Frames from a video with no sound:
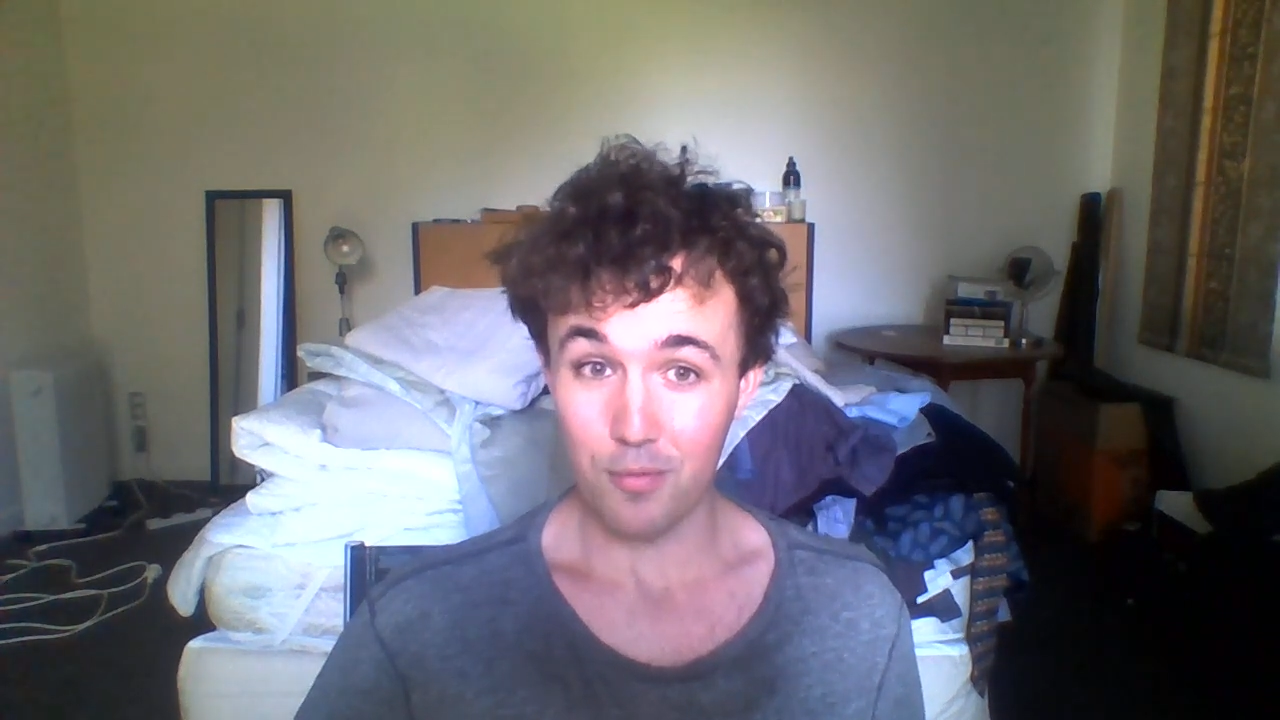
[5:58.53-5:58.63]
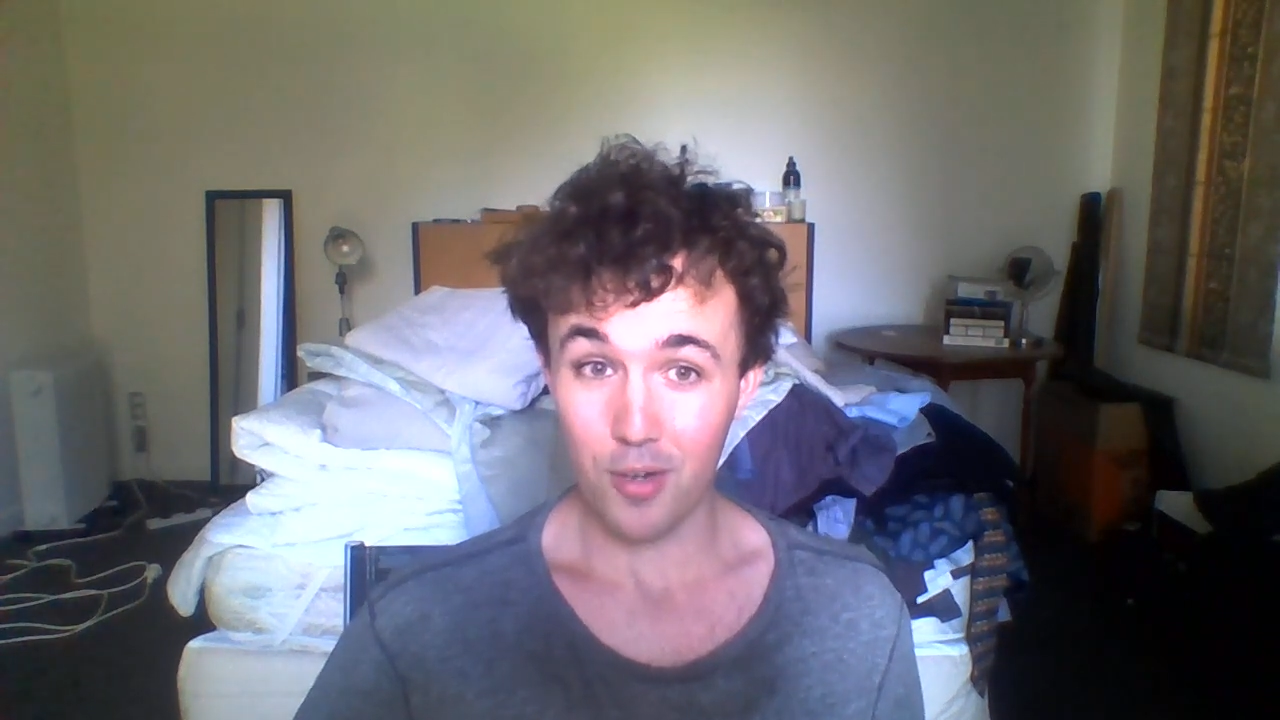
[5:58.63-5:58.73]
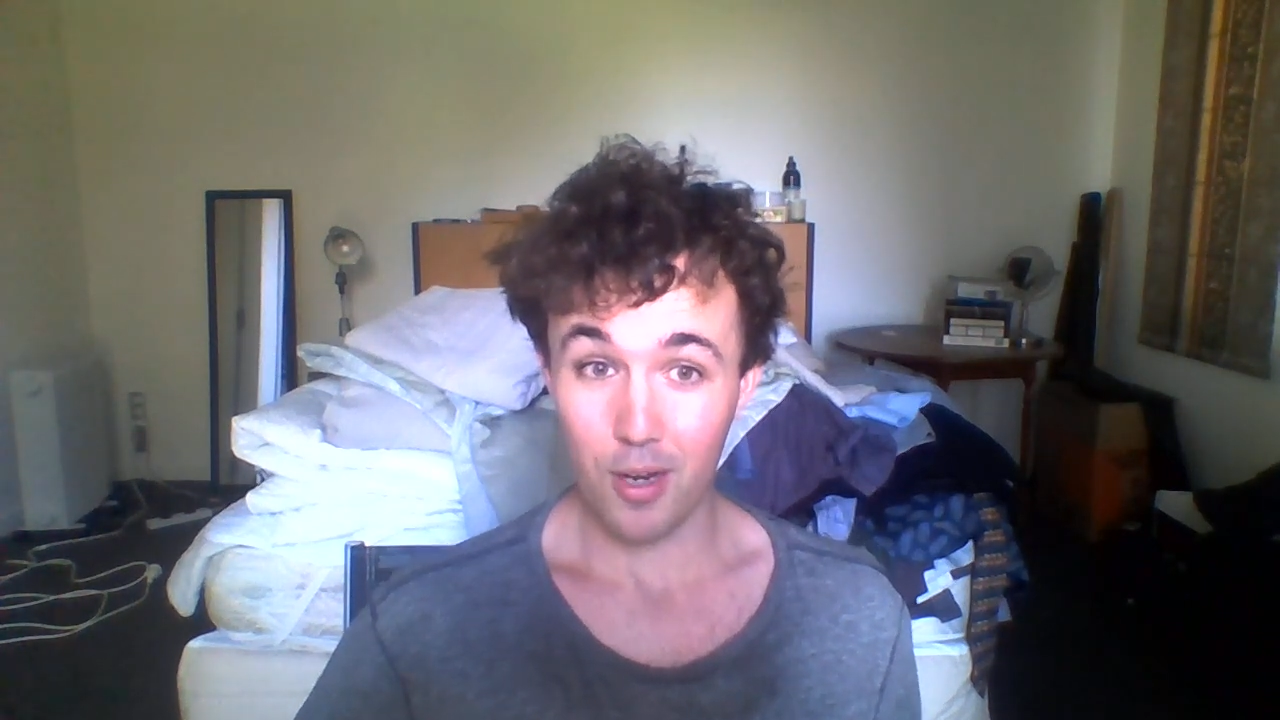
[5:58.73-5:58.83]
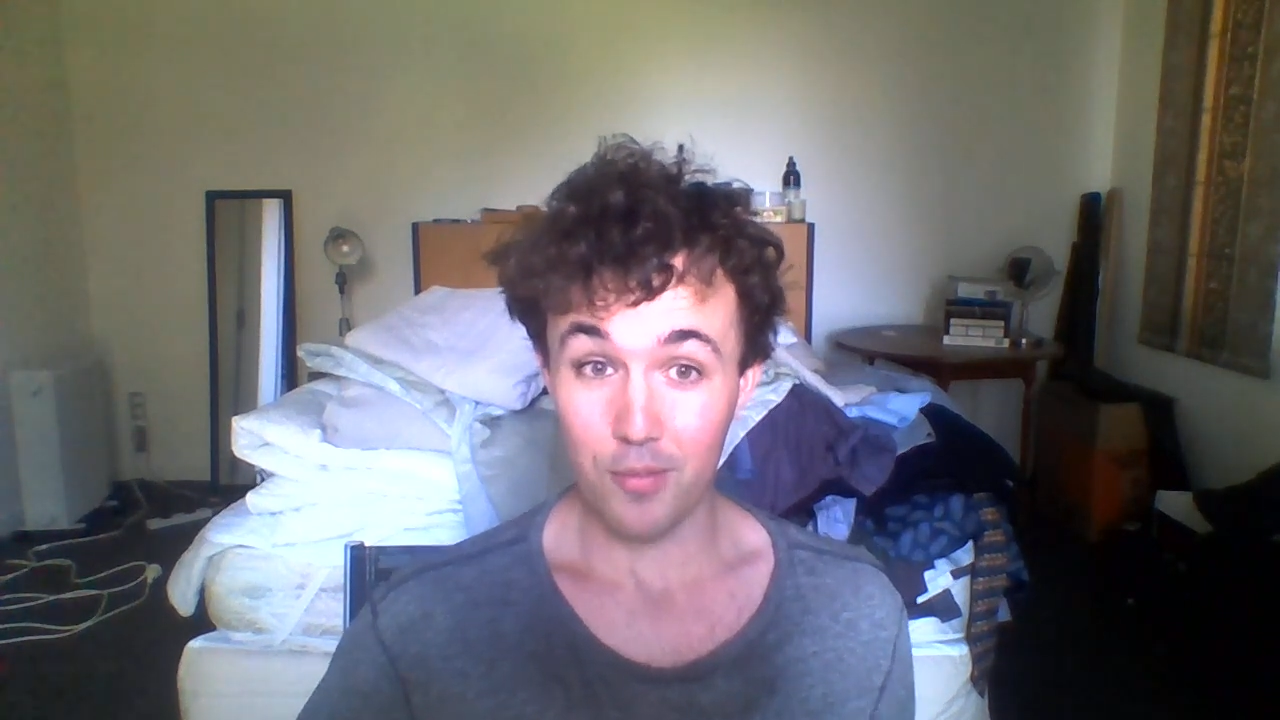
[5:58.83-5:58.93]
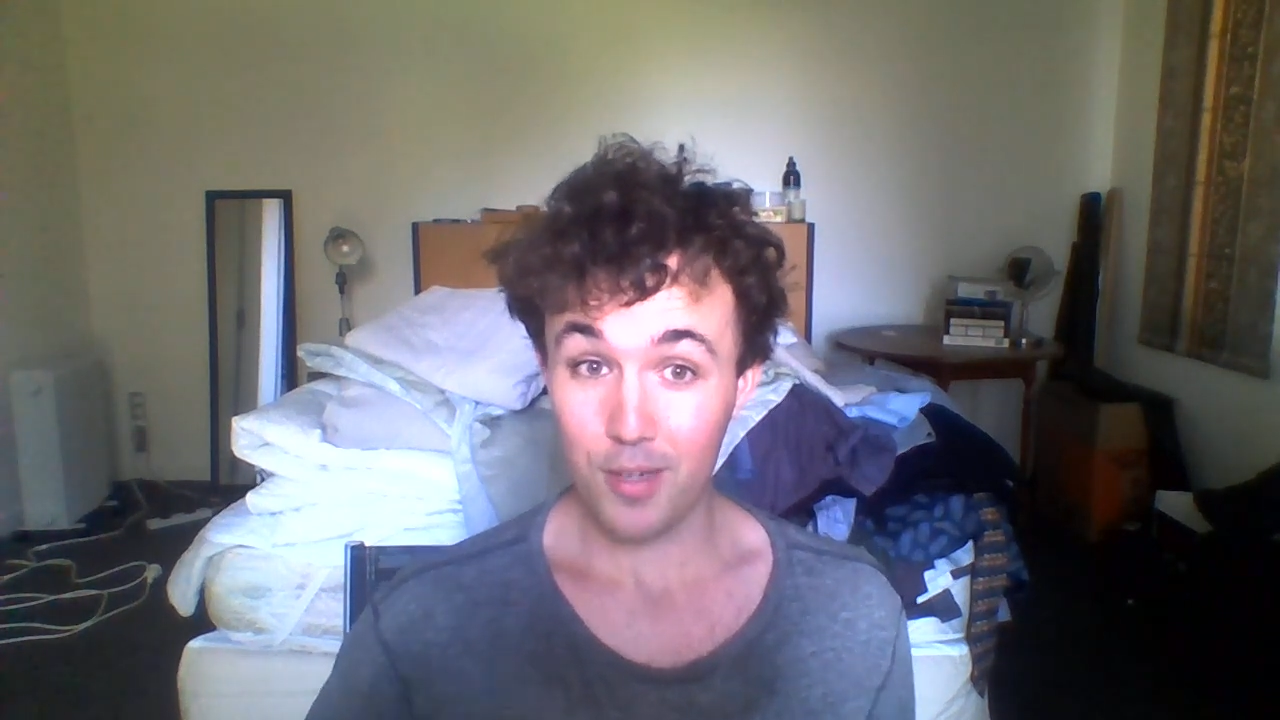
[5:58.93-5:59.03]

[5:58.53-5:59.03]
in front of